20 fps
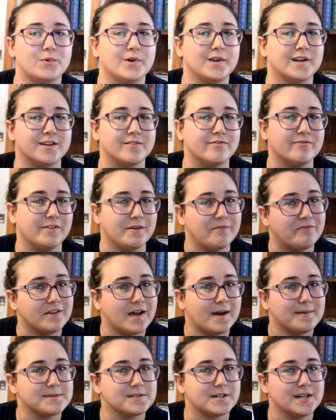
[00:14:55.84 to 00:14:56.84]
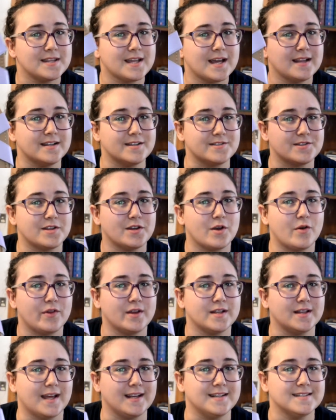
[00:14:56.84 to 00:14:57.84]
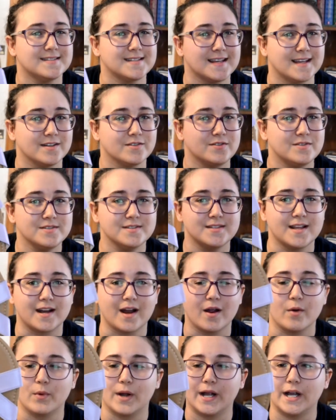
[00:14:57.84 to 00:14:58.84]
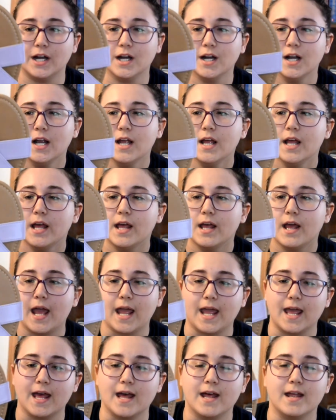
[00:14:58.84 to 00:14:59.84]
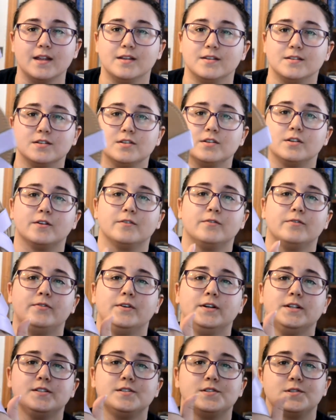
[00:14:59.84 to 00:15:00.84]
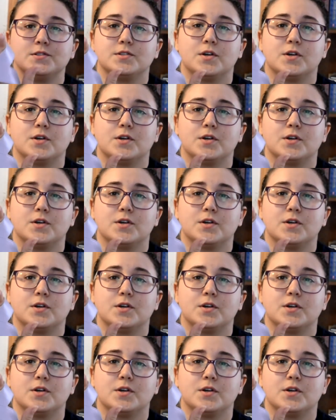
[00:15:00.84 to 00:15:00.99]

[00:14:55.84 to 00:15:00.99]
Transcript: wear any flip-flops or anything. These are the only like sandals that I wear and your foot just